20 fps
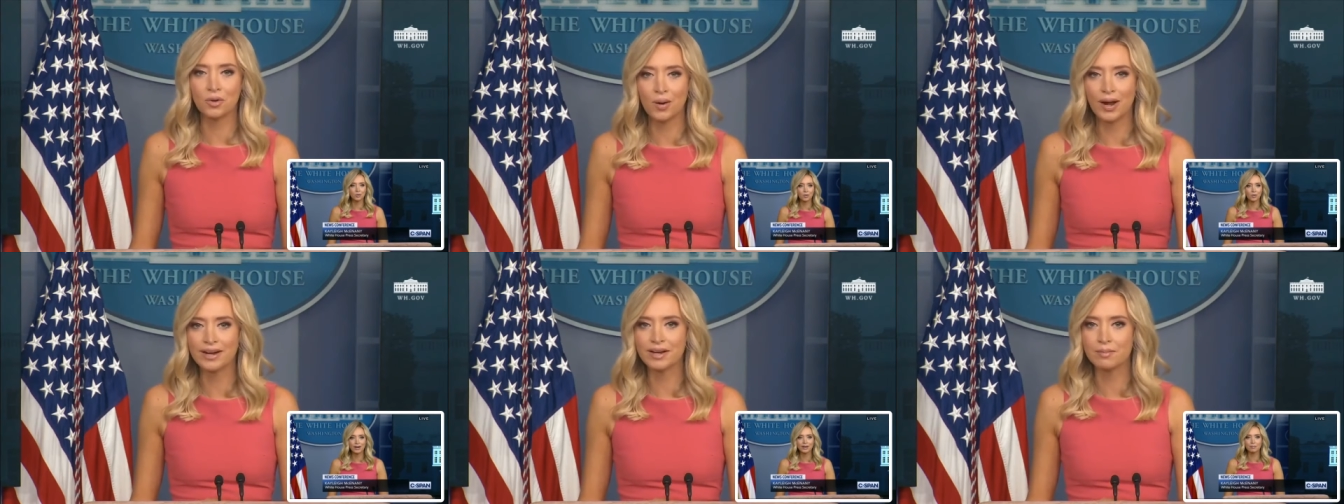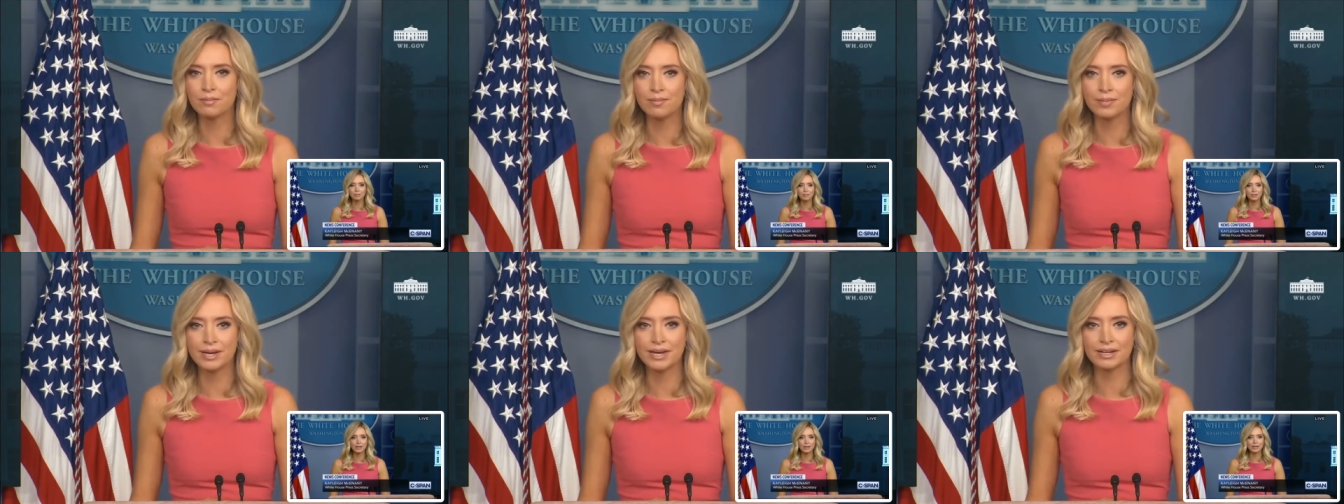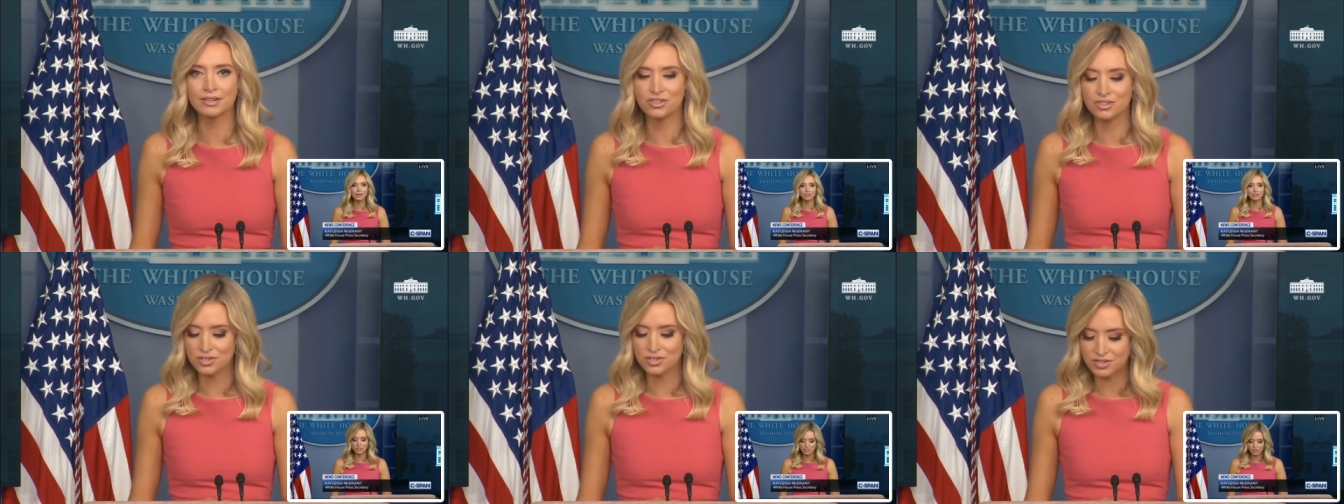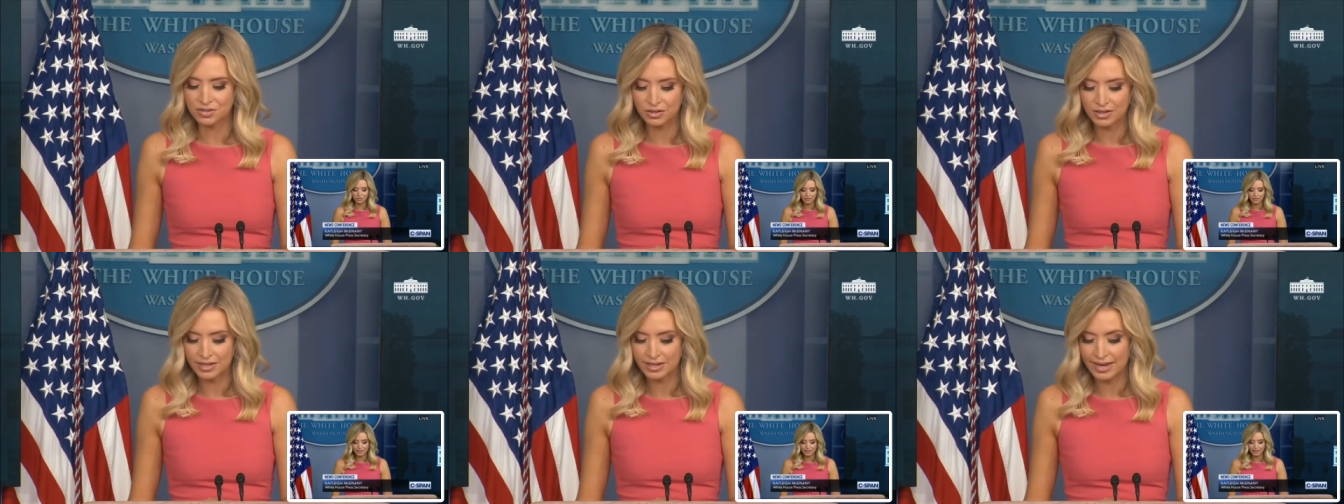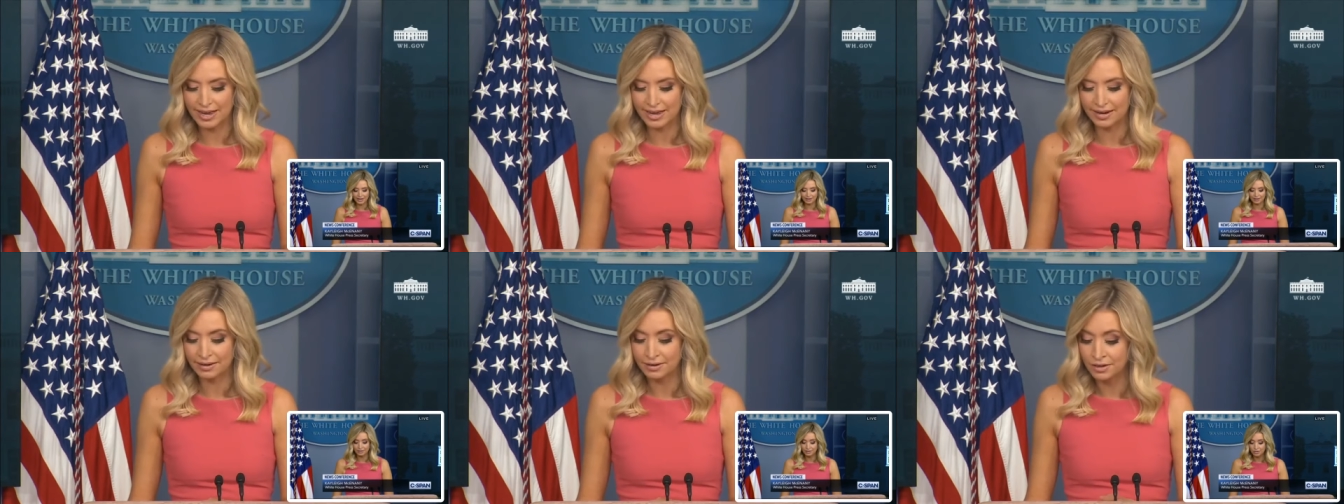quite a bit. Just looking
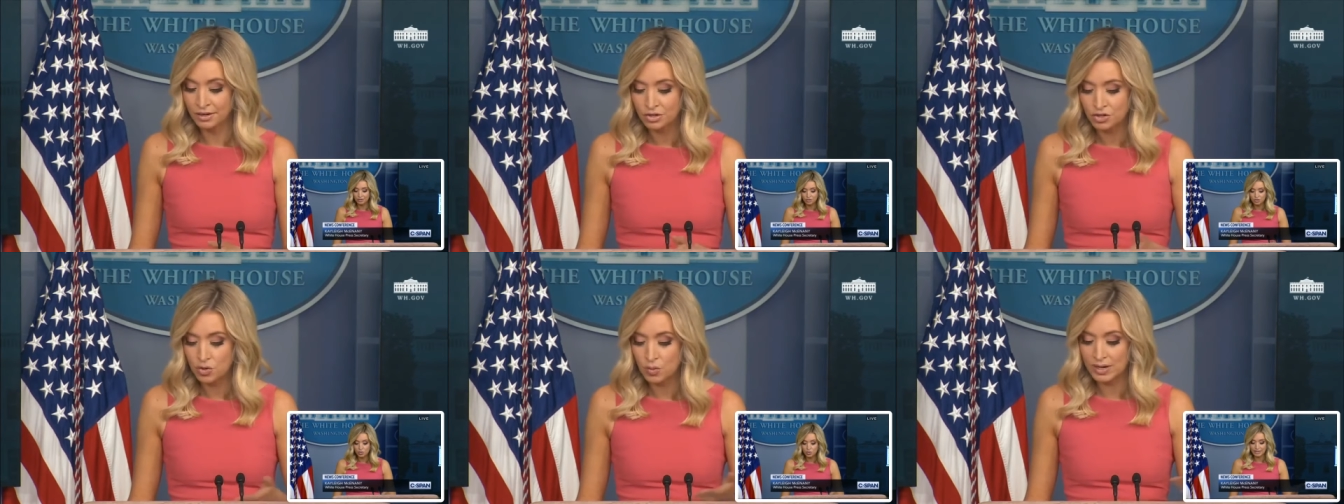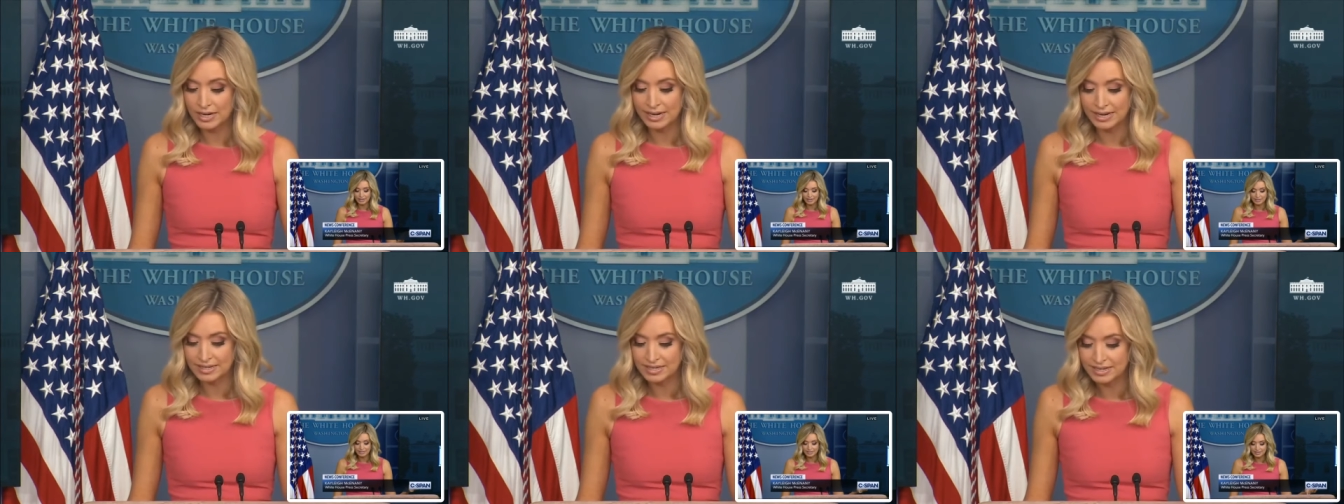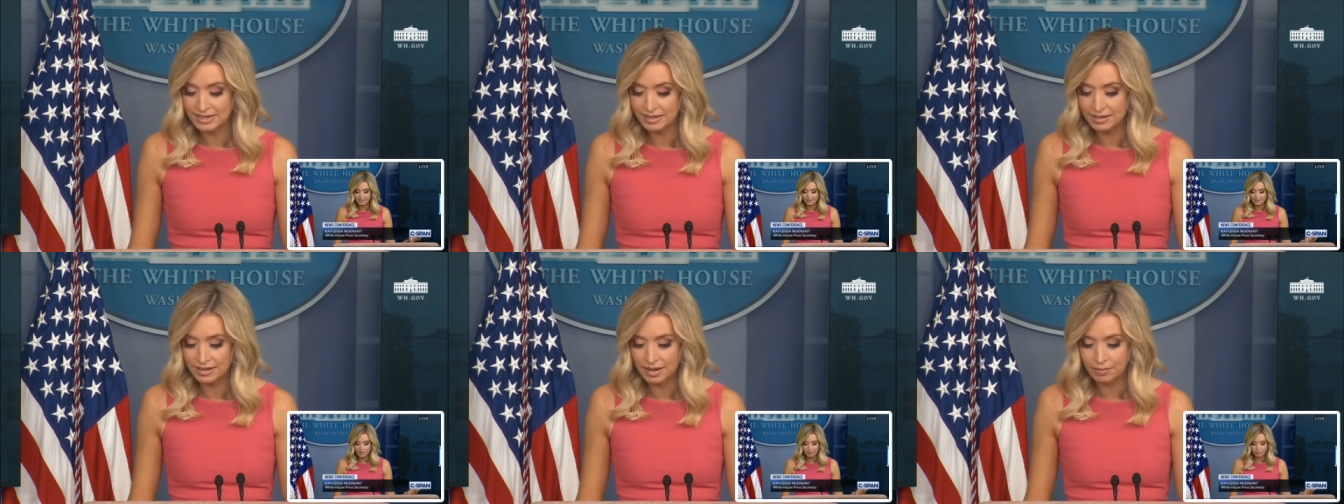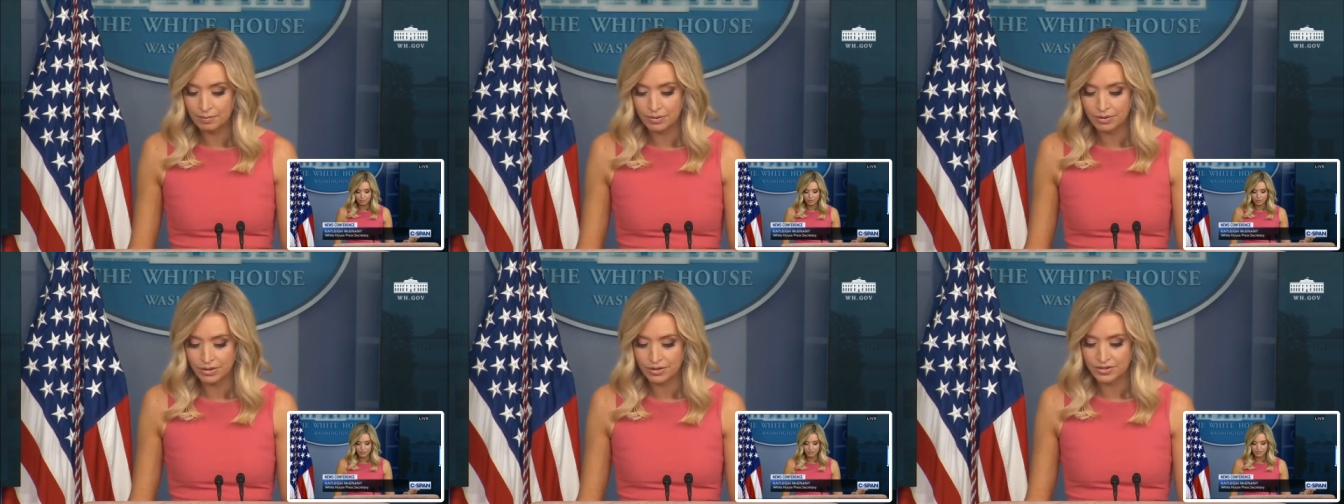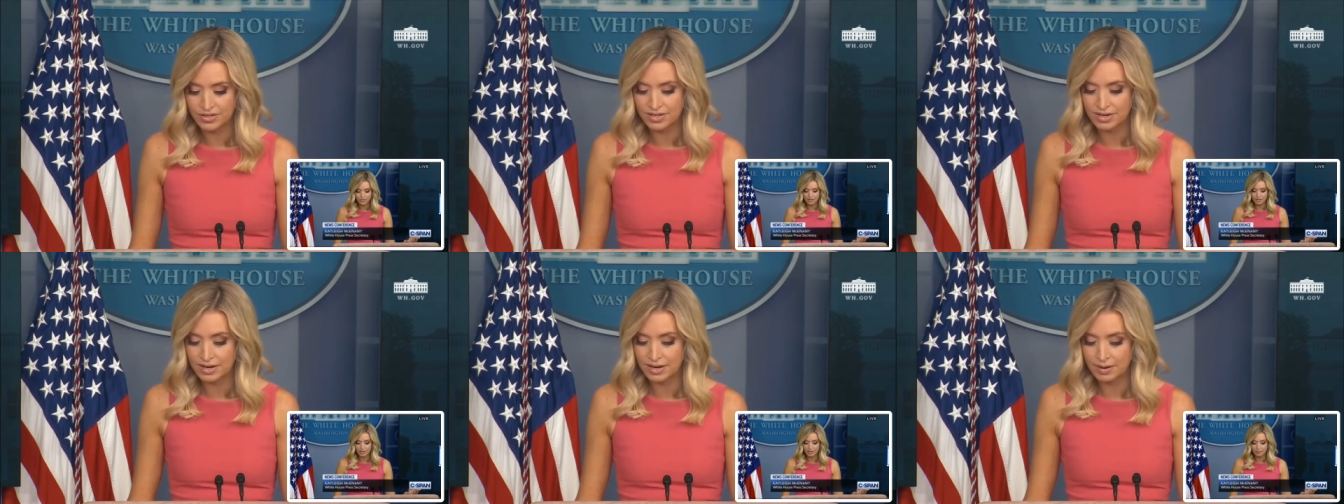at 2018
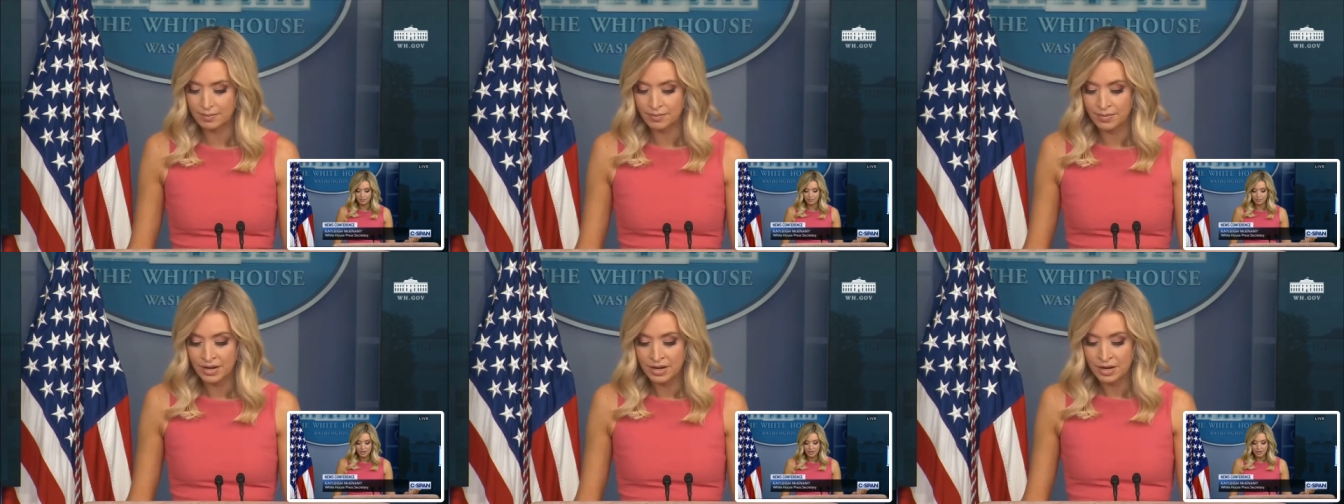numbers um,